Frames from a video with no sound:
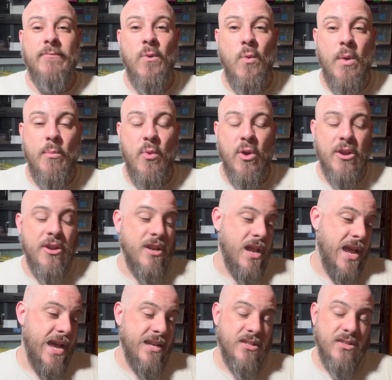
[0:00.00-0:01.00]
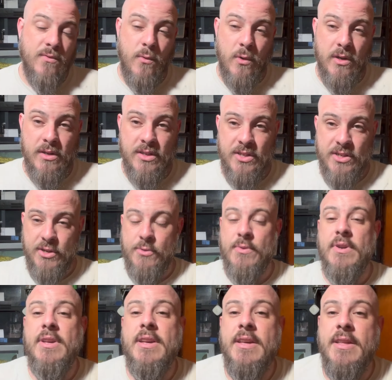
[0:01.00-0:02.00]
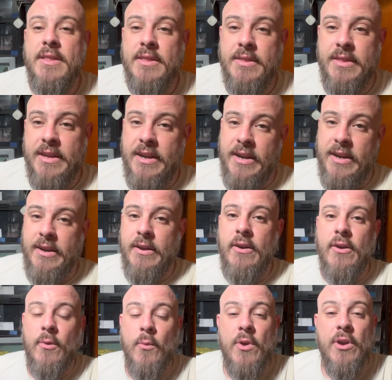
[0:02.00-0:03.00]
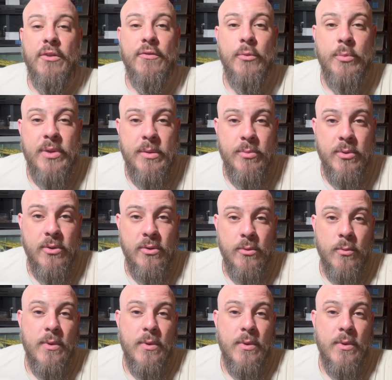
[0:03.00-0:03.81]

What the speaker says: What more can you ask for? So they are wonderful people,